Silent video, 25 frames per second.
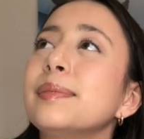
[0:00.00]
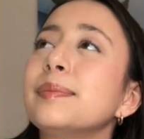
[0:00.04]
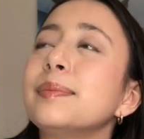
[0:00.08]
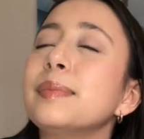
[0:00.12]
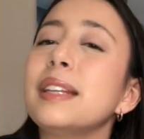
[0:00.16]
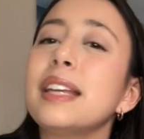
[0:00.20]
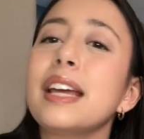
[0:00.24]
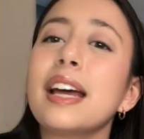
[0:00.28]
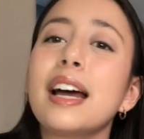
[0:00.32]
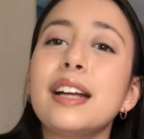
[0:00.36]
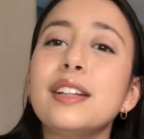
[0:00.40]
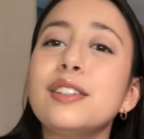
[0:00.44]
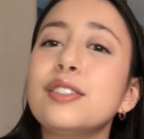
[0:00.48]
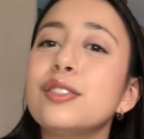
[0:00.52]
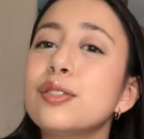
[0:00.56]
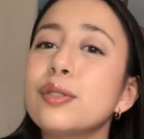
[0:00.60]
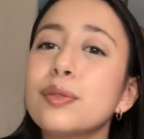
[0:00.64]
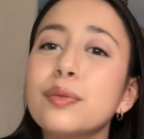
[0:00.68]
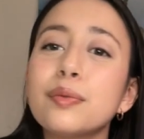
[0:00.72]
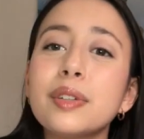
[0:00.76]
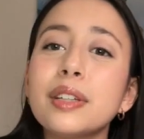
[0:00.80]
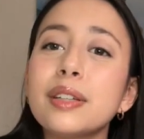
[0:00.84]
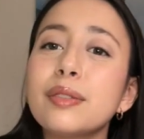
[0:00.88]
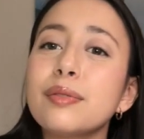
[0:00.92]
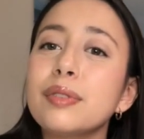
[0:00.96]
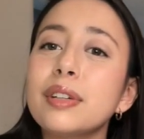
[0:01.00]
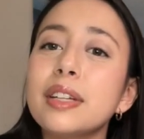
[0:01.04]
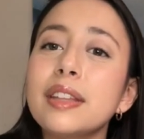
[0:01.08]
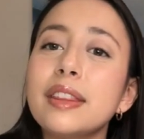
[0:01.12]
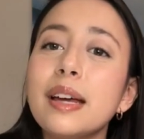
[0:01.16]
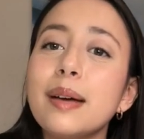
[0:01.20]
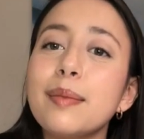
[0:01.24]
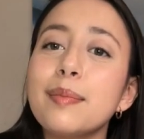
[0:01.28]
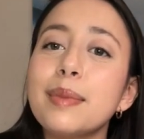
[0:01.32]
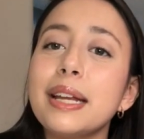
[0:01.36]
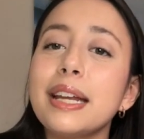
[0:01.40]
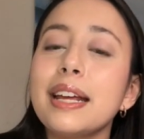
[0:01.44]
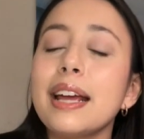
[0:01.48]
Yeah, I just don't really read
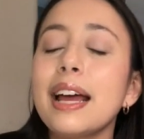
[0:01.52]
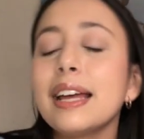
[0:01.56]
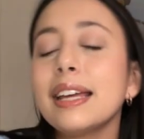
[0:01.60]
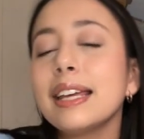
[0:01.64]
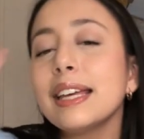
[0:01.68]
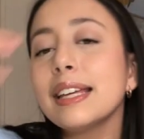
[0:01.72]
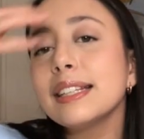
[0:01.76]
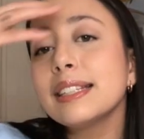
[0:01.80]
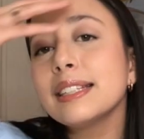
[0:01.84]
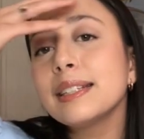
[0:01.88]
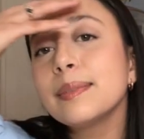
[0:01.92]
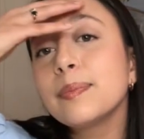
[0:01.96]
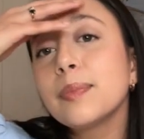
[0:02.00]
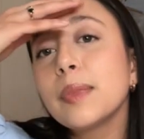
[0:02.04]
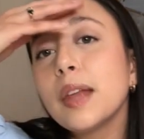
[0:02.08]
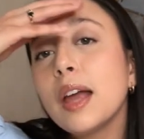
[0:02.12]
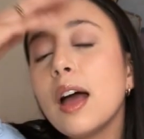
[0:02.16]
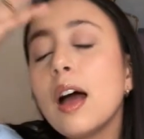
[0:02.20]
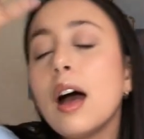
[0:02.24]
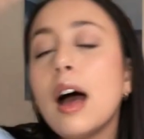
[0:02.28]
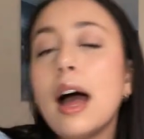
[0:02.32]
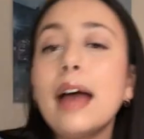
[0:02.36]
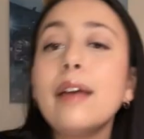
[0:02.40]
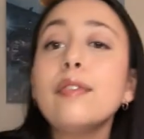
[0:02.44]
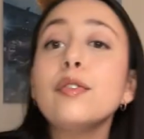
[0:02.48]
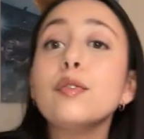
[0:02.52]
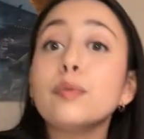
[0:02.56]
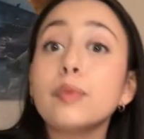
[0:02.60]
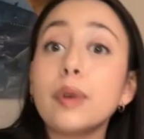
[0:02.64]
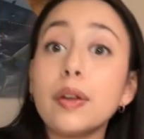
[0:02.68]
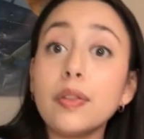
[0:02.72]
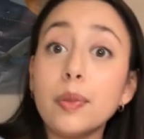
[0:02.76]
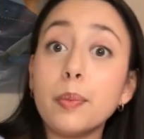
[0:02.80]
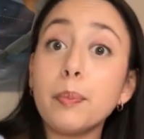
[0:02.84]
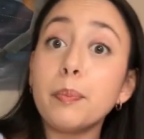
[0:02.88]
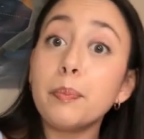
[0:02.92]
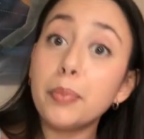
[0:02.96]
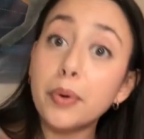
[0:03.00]
that many. I guess I haven't
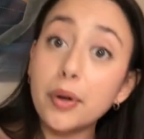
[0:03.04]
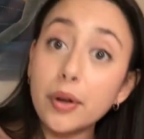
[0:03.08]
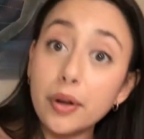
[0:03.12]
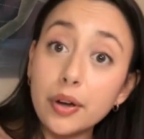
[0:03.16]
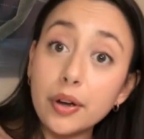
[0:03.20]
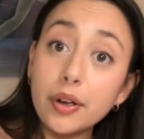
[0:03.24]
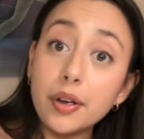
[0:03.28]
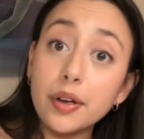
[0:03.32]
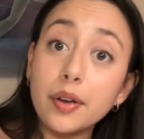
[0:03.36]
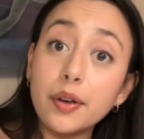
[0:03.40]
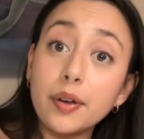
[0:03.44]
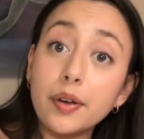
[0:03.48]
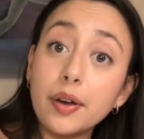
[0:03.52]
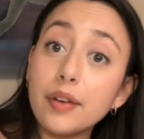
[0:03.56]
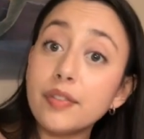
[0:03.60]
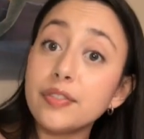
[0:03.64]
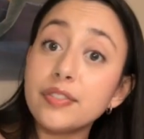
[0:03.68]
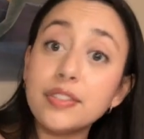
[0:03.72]
read the book. I've